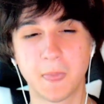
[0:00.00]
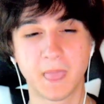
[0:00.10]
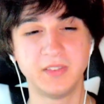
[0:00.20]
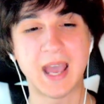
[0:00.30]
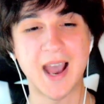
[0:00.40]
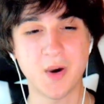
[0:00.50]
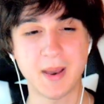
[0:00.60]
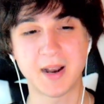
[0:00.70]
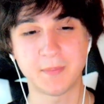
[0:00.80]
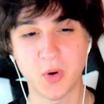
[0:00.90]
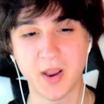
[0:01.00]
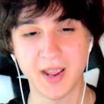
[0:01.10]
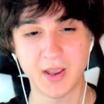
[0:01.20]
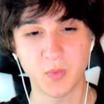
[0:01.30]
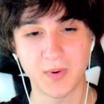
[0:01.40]
now I'm at a
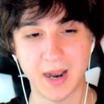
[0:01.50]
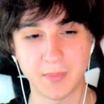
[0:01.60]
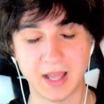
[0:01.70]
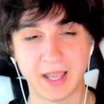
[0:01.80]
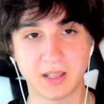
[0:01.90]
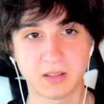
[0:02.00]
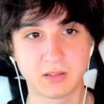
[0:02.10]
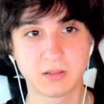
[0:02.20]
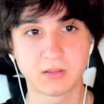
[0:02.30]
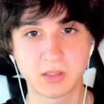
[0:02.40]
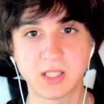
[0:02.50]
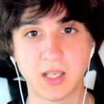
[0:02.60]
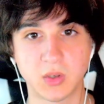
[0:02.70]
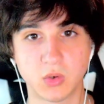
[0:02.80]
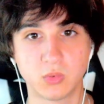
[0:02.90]
point where I'm like
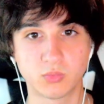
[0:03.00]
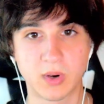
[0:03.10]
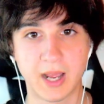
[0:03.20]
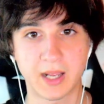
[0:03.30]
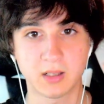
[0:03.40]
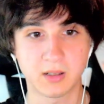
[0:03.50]
single, right?